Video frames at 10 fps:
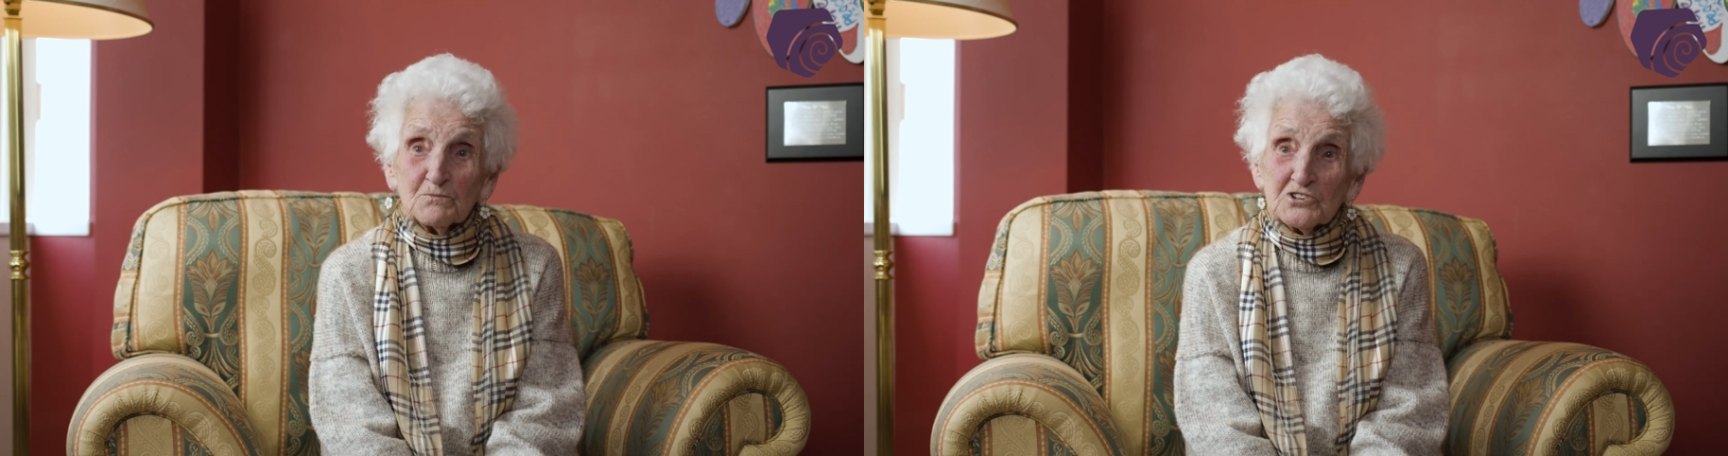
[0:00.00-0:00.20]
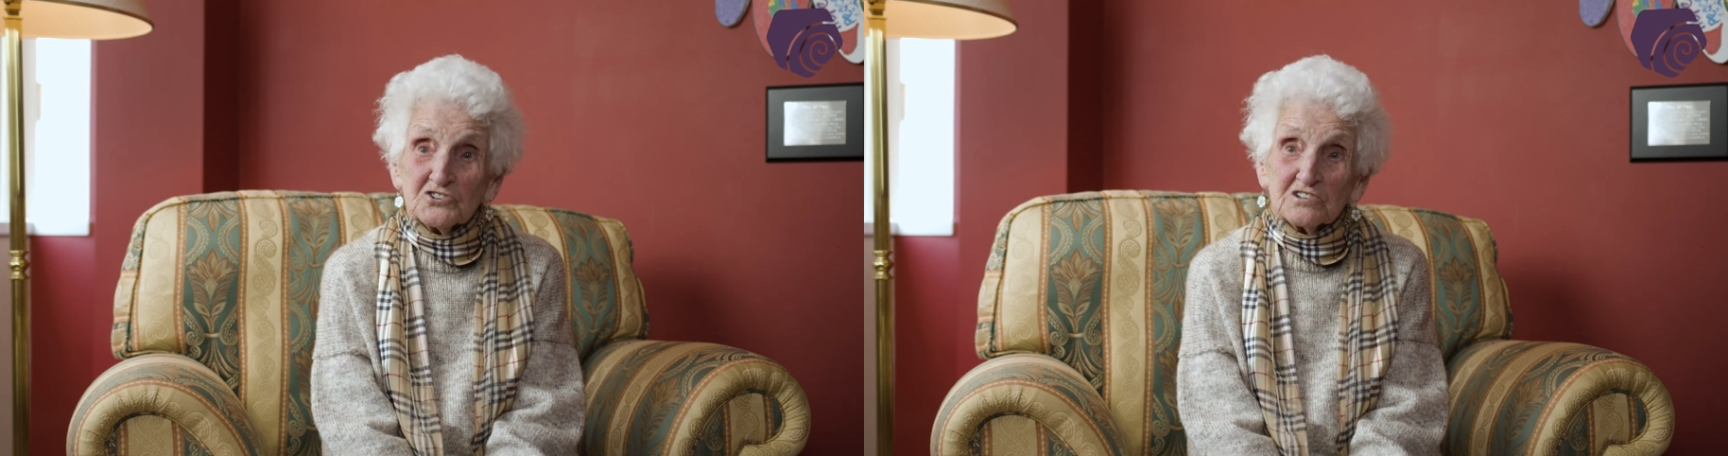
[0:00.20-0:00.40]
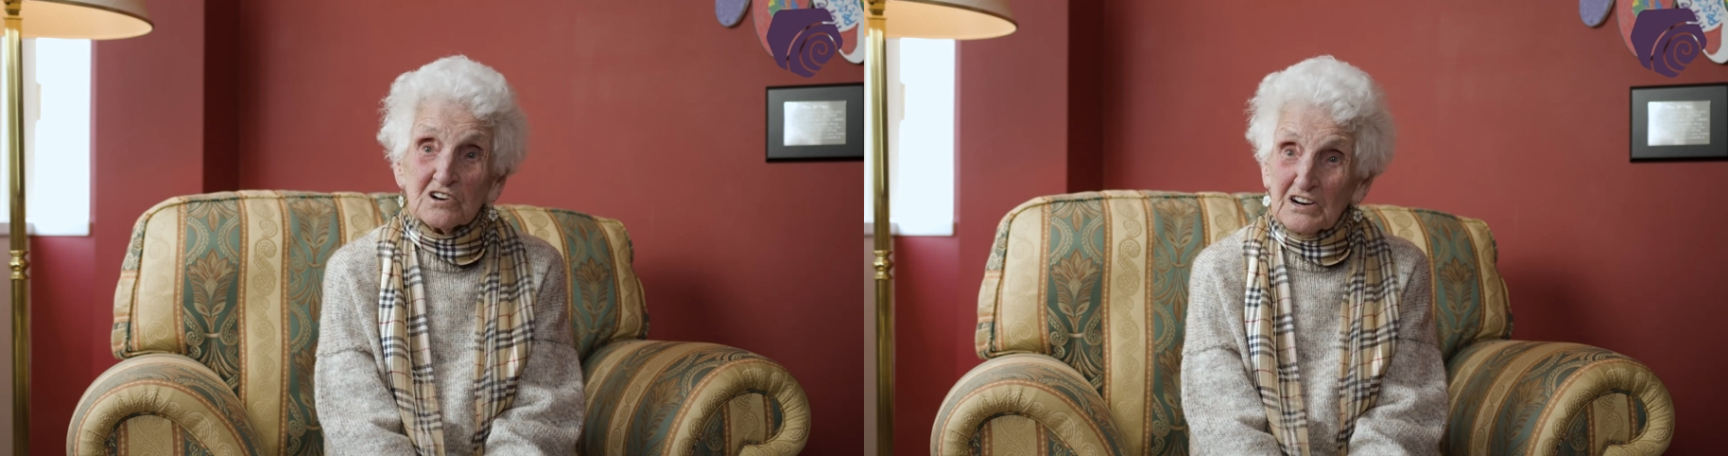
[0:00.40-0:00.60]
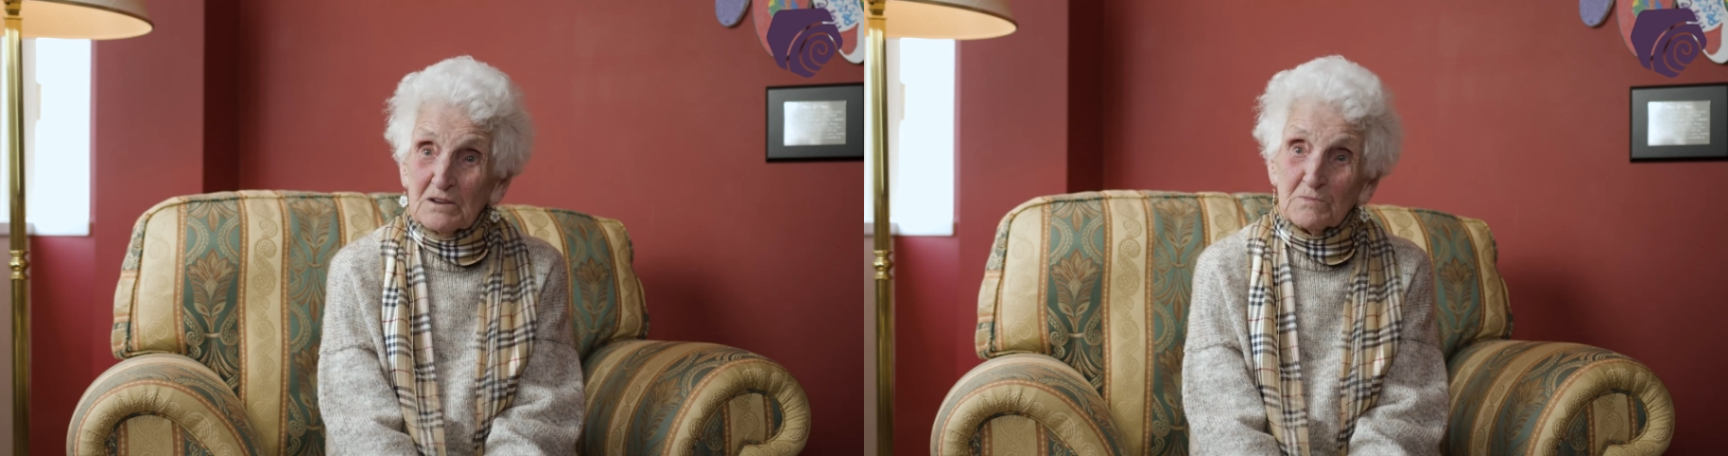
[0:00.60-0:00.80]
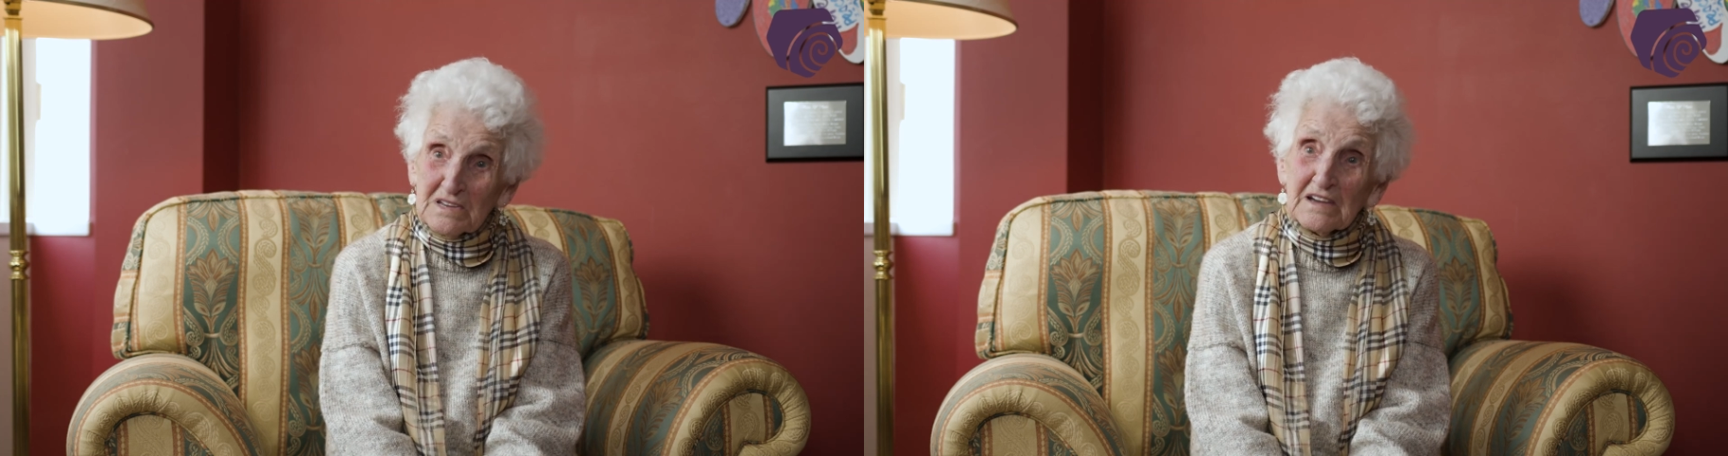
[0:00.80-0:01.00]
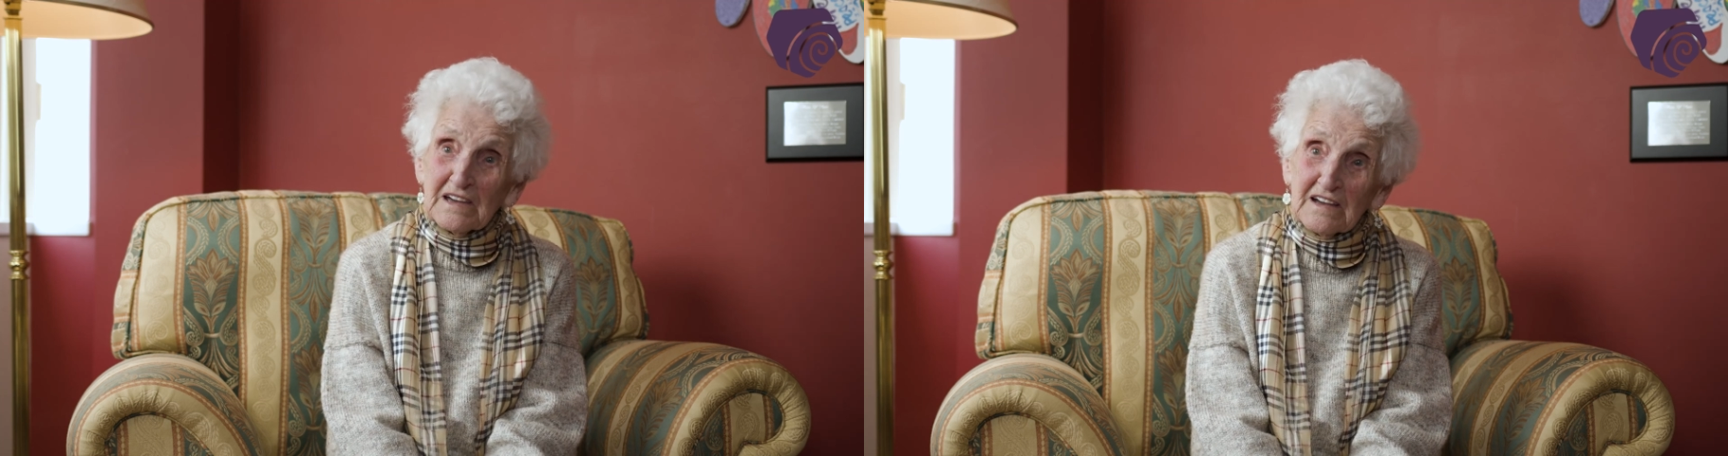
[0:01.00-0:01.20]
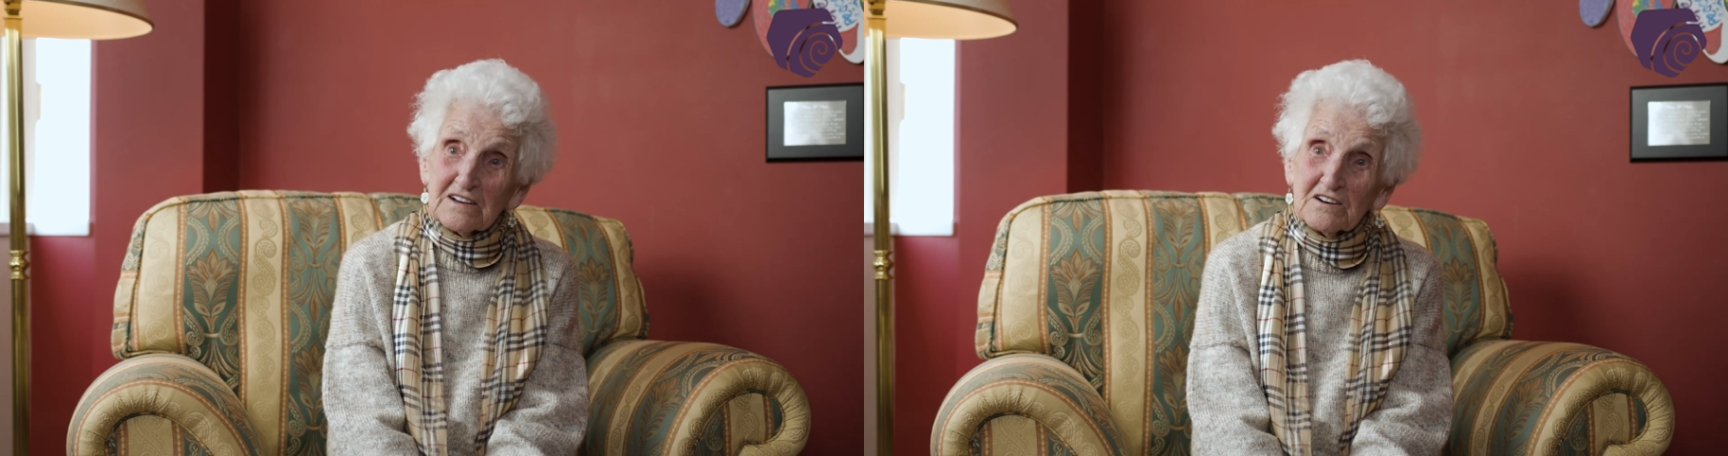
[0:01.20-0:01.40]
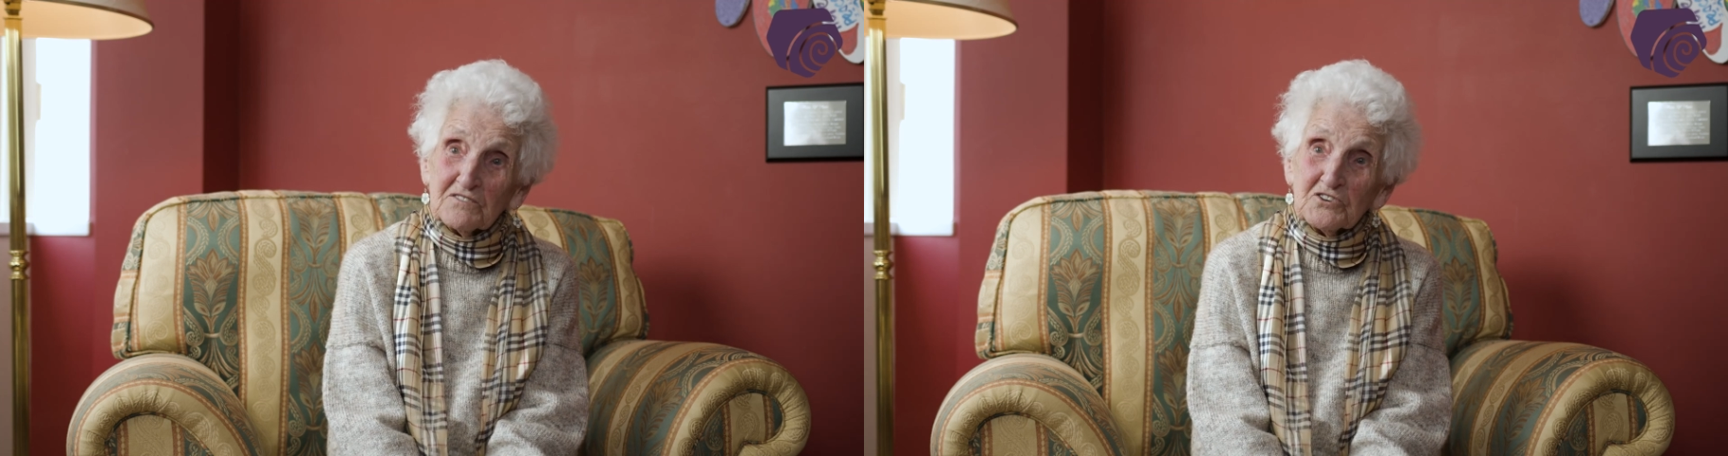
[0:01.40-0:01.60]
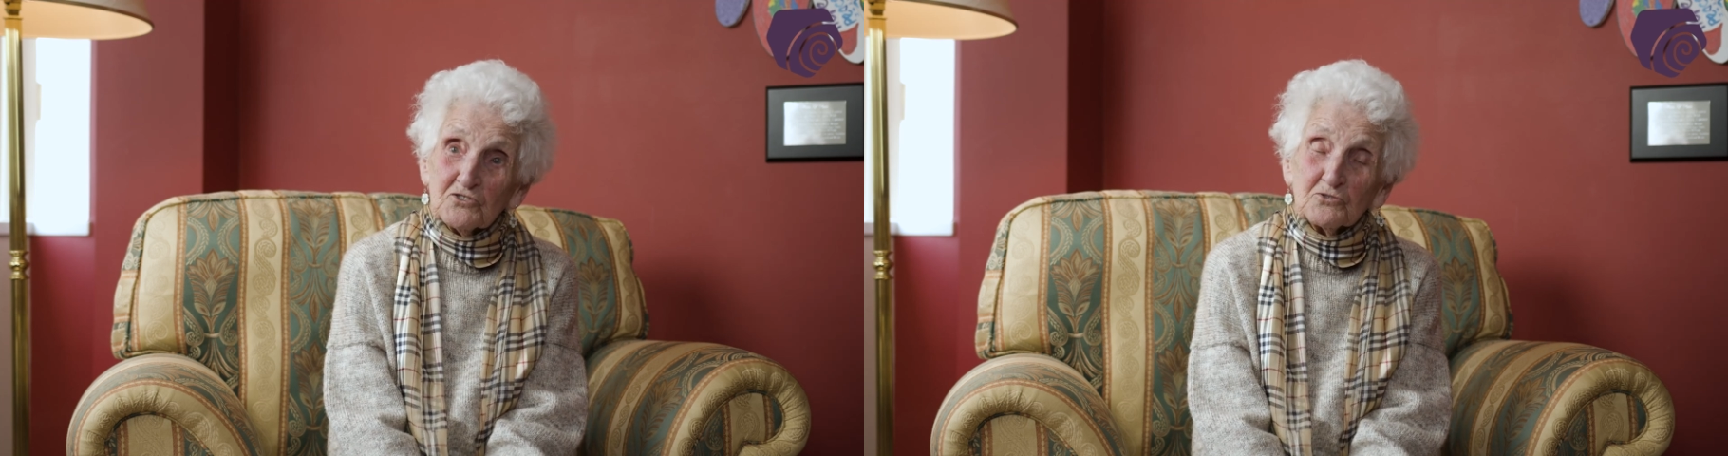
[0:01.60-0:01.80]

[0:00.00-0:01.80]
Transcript: which is a great big aircraft, you know,